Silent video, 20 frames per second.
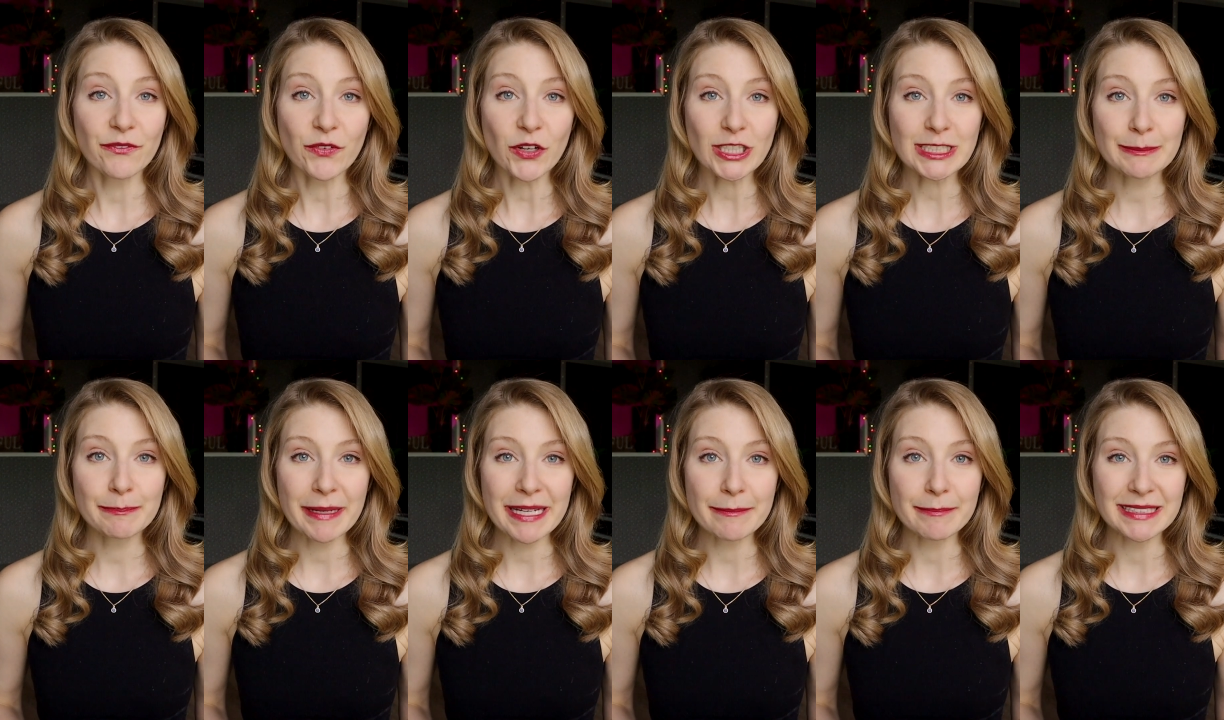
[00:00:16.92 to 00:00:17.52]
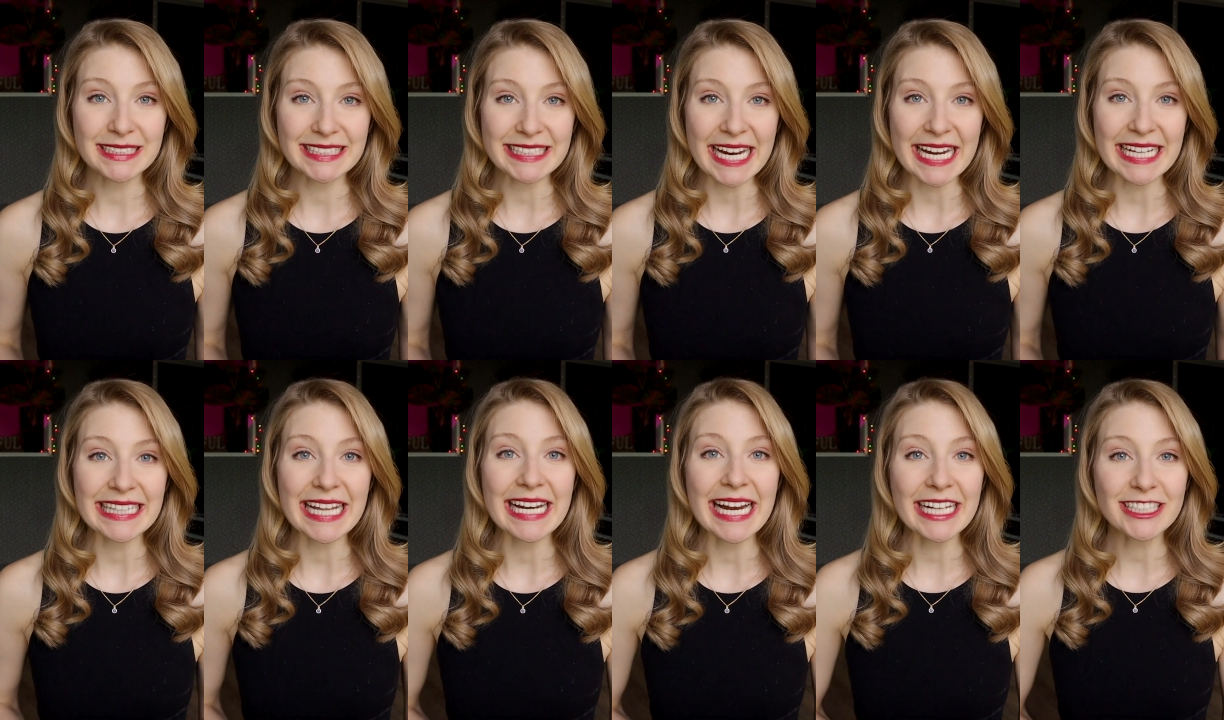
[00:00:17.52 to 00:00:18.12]
first big mistake
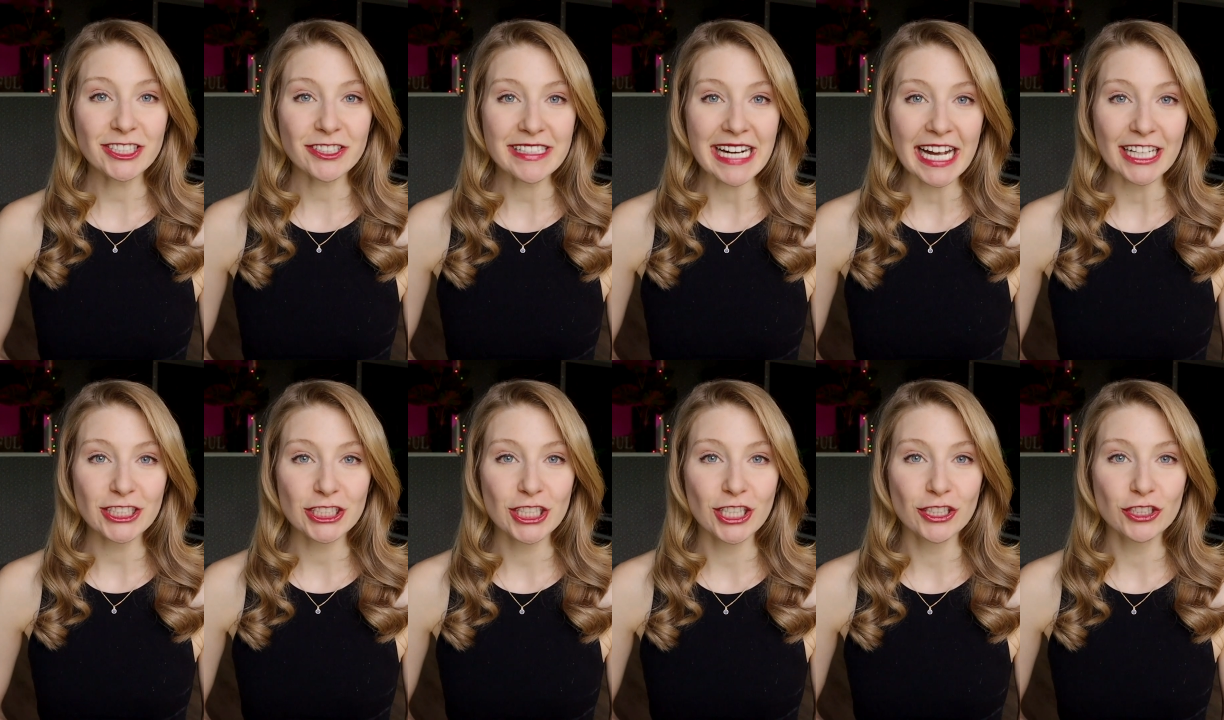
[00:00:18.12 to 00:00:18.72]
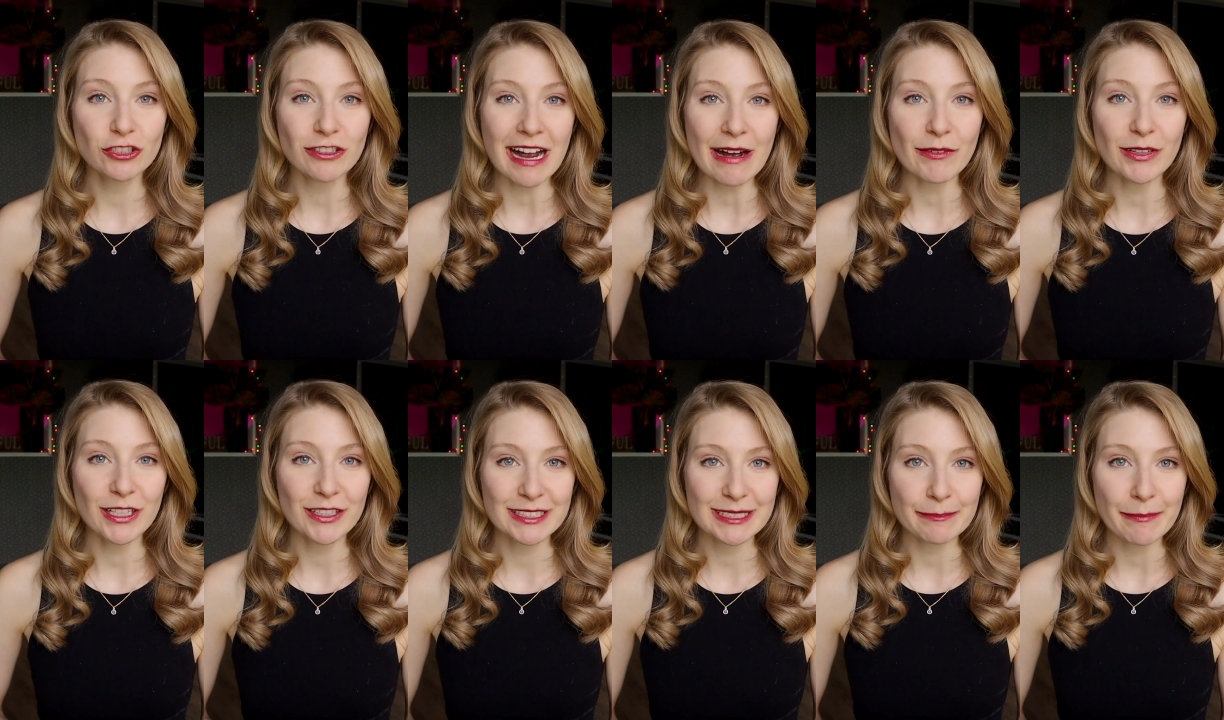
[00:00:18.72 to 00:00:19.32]
that international
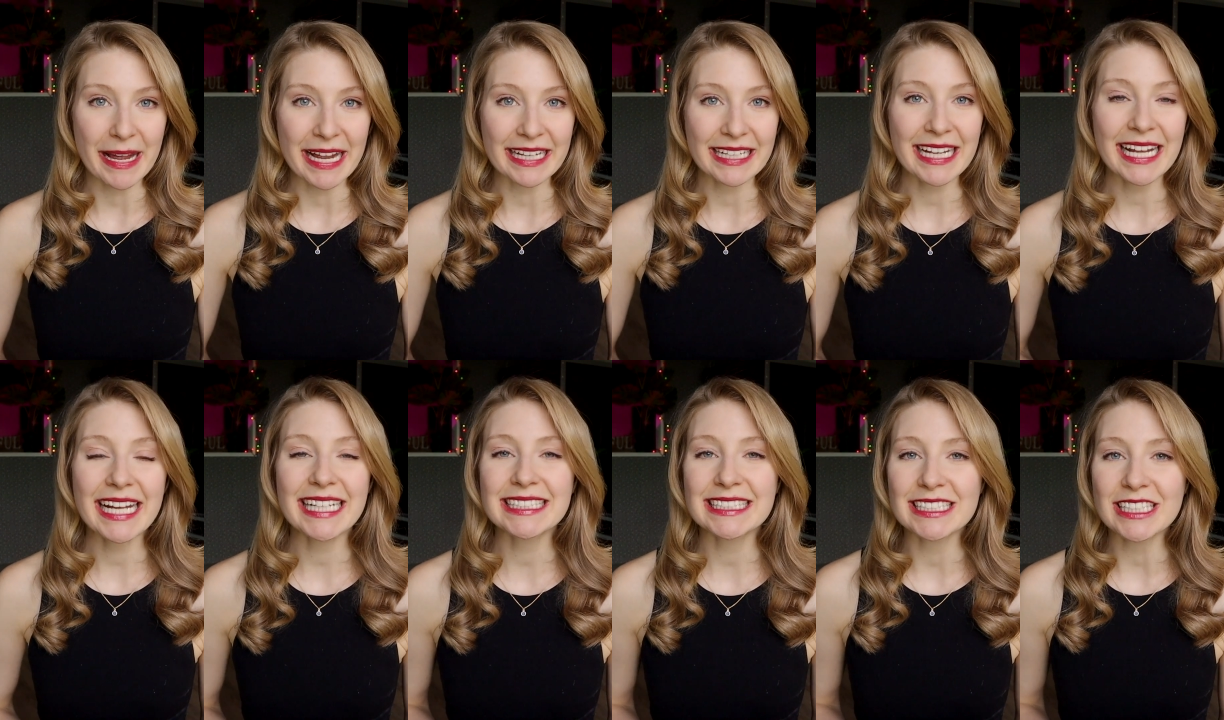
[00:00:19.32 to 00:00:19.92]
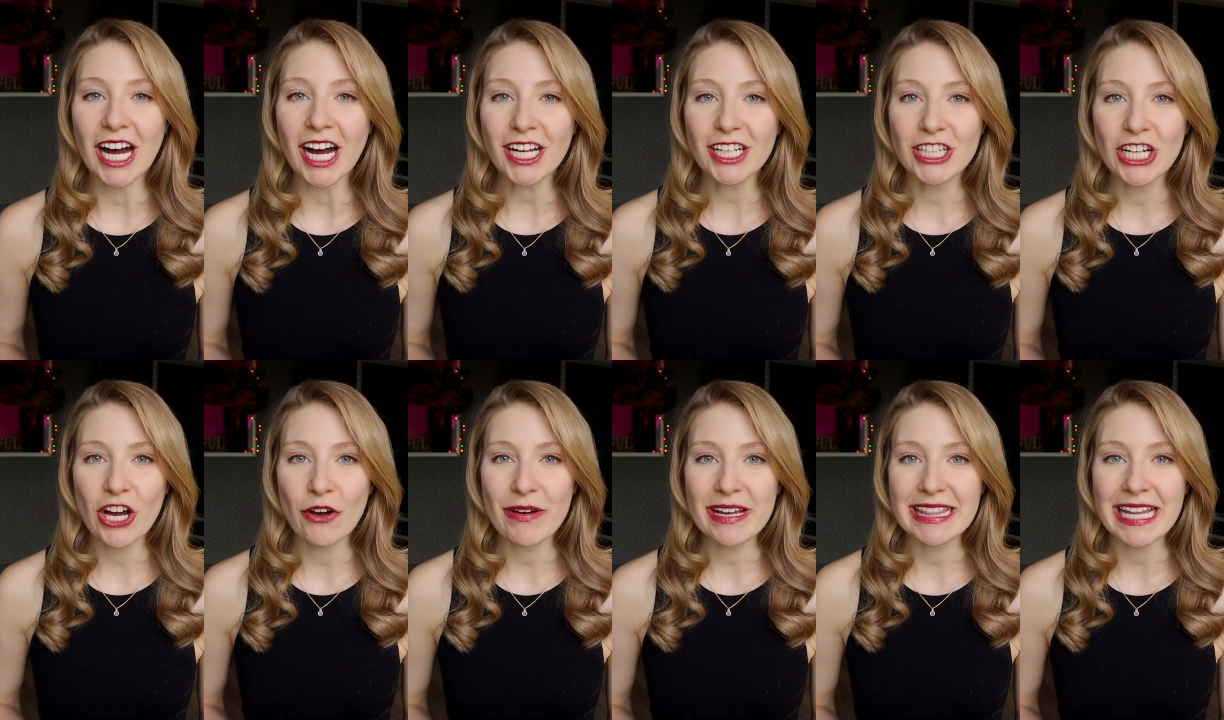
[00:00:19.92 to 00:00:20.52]
travelers make is not
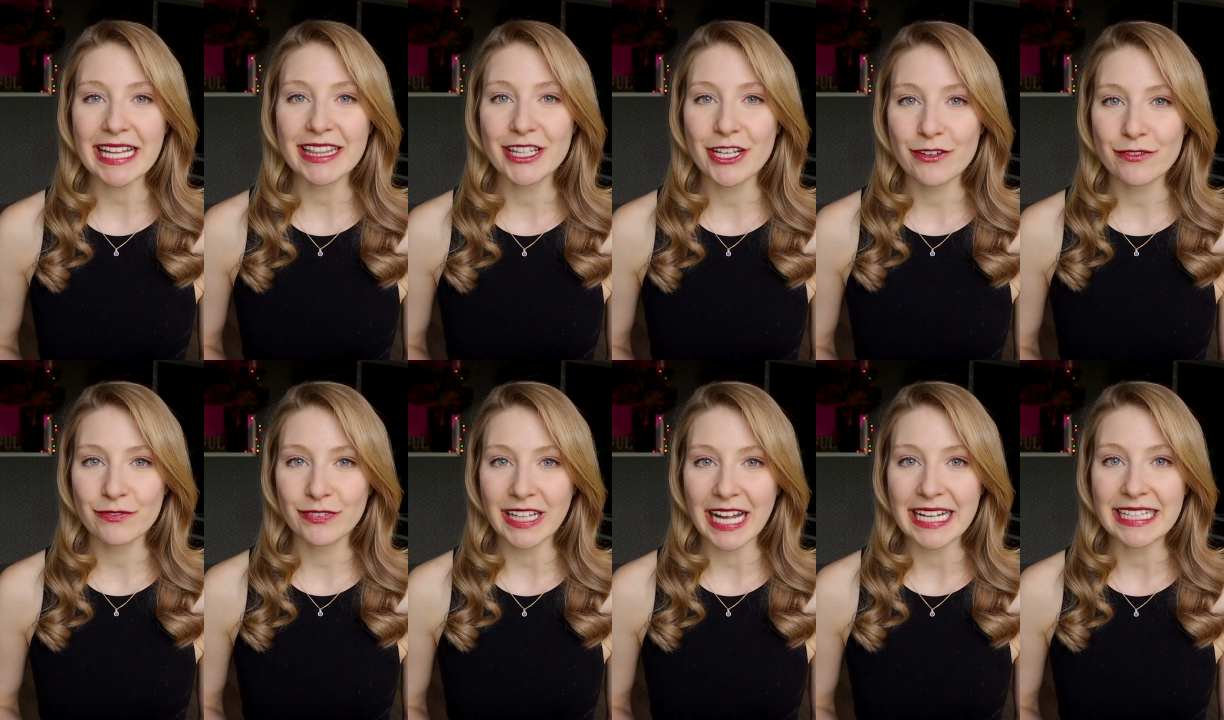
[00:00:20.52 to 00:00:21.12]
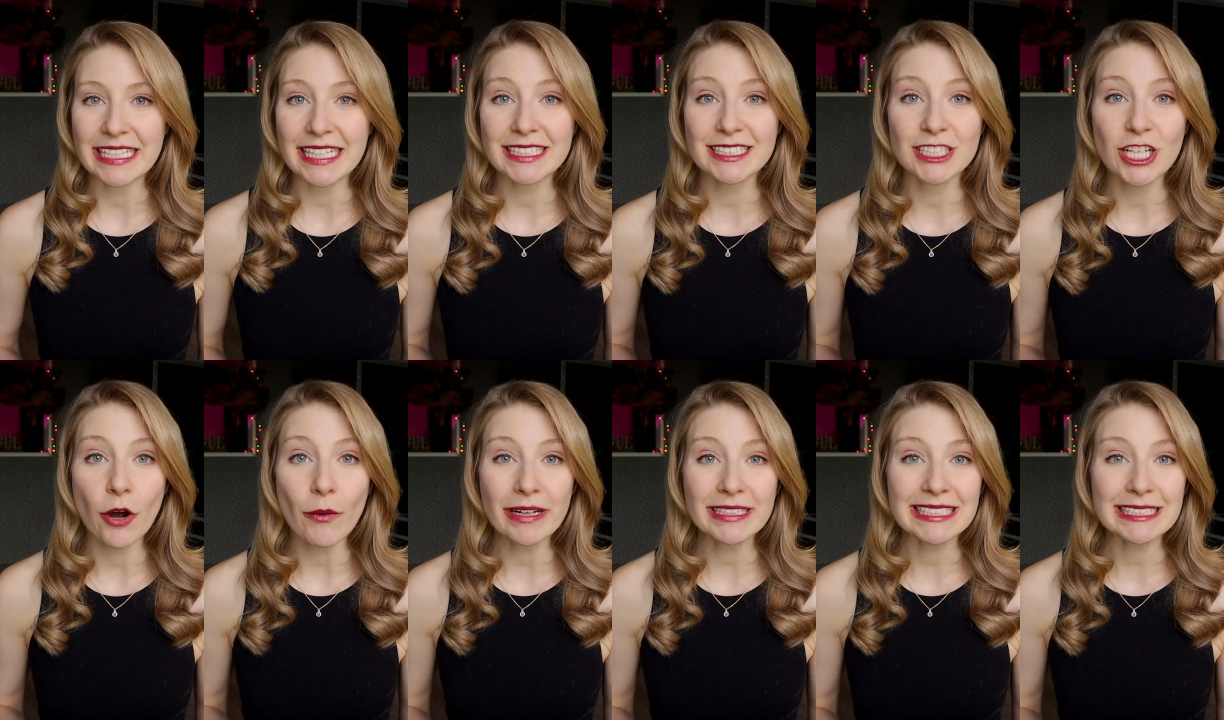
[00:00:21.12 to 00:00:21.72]
knowing that their flight is
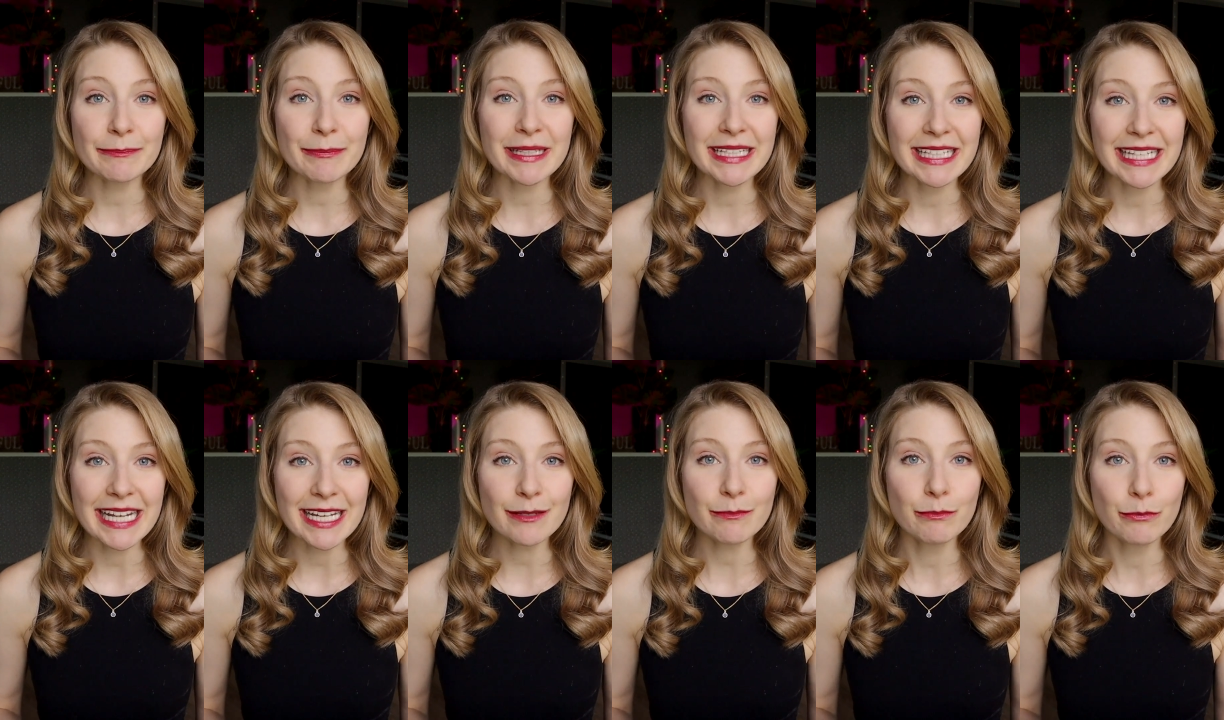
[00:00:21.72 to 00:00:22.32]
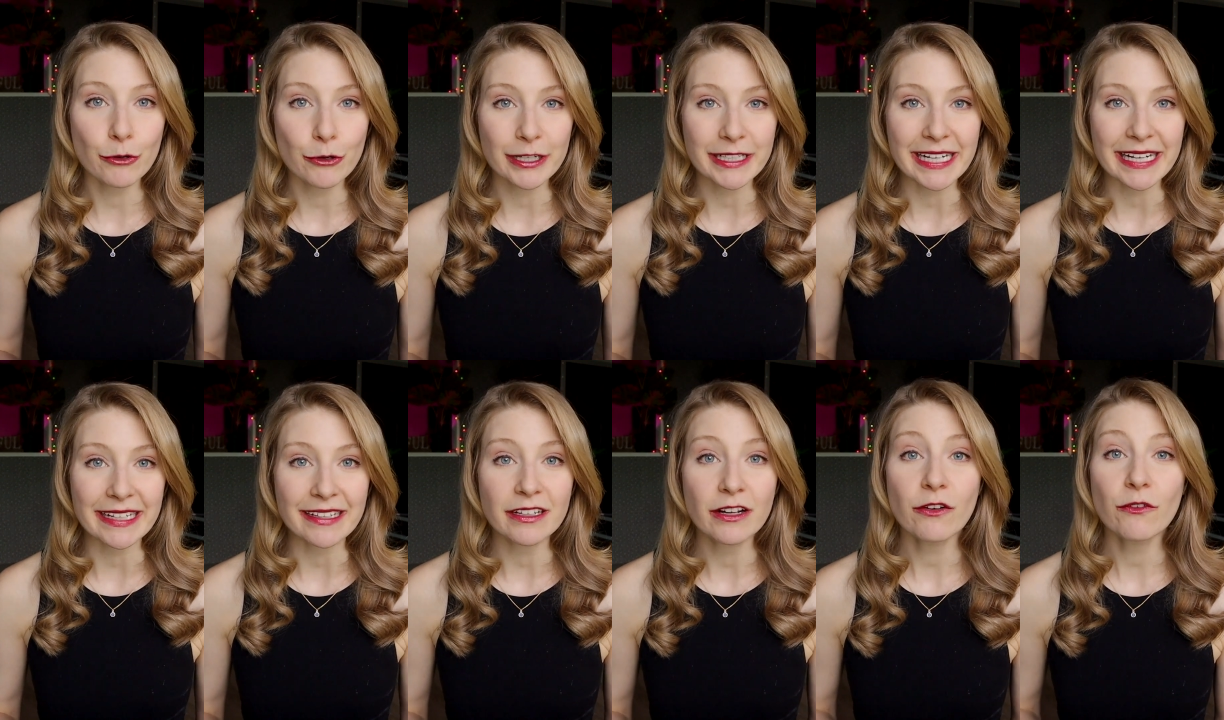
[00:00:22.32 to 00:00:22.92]
going to begin
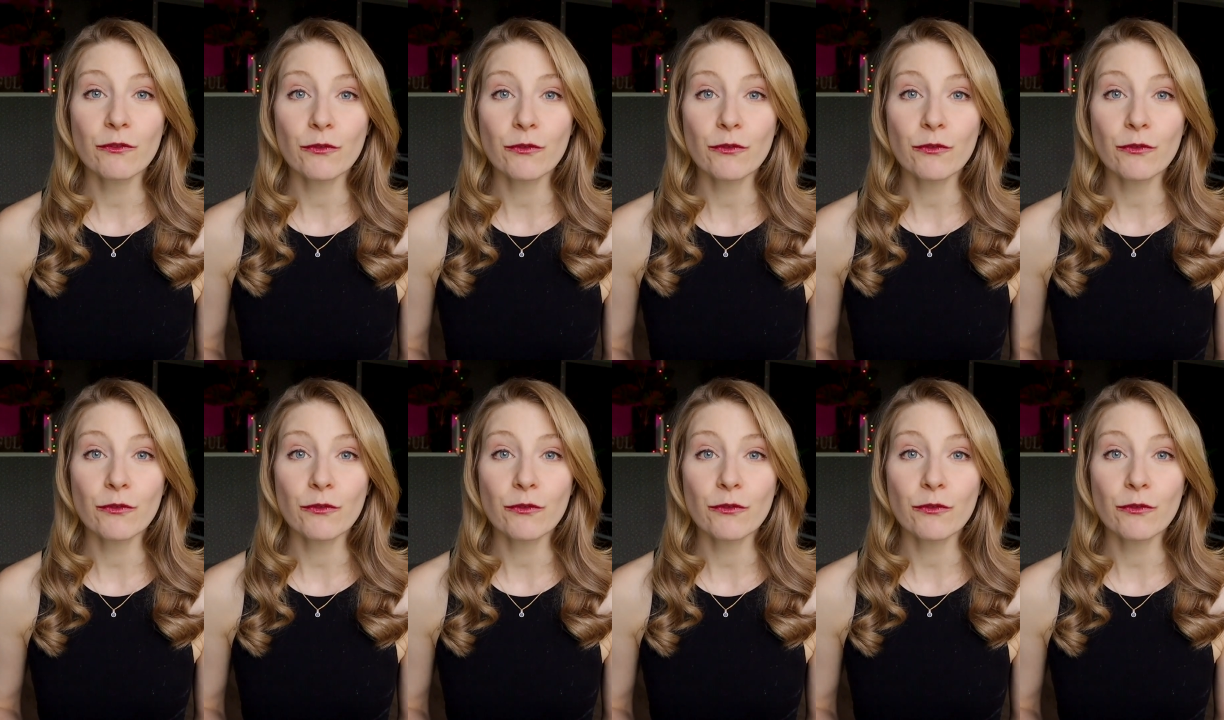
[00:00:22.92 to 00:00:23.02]
boarding